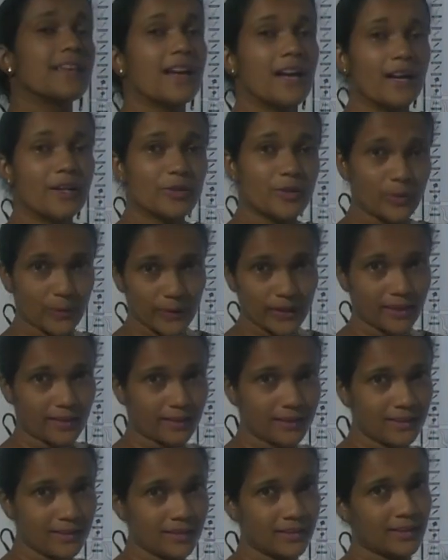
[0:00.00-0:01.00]
are
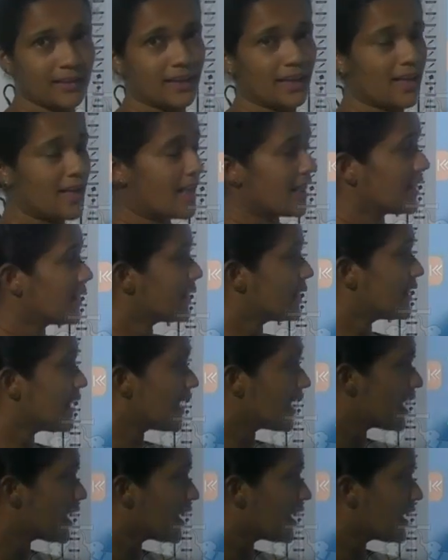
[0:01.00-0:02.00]
doing,
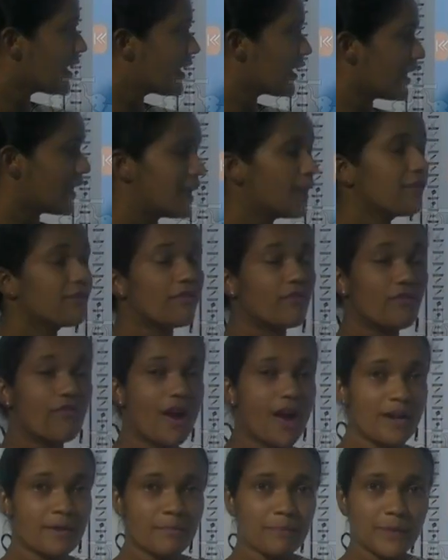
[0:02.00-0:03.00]
if
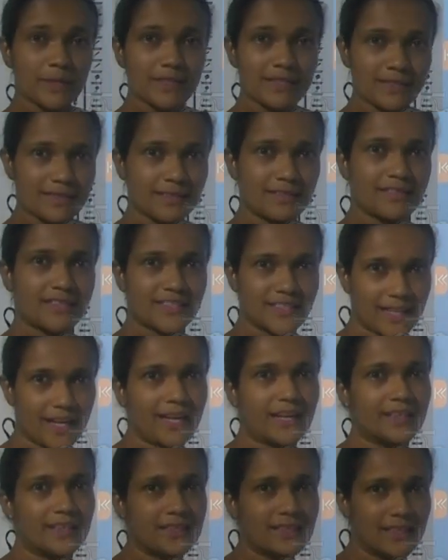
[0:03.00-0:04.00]
one person
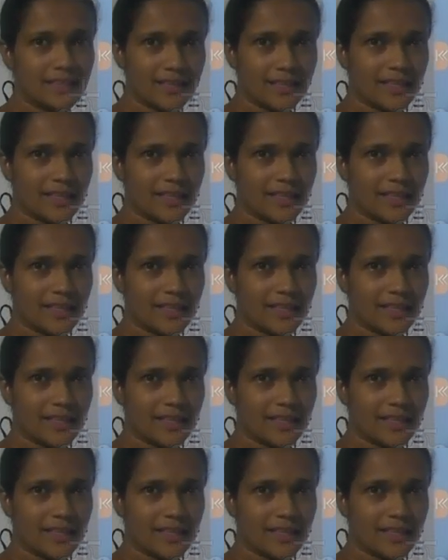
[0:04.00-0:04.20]
died,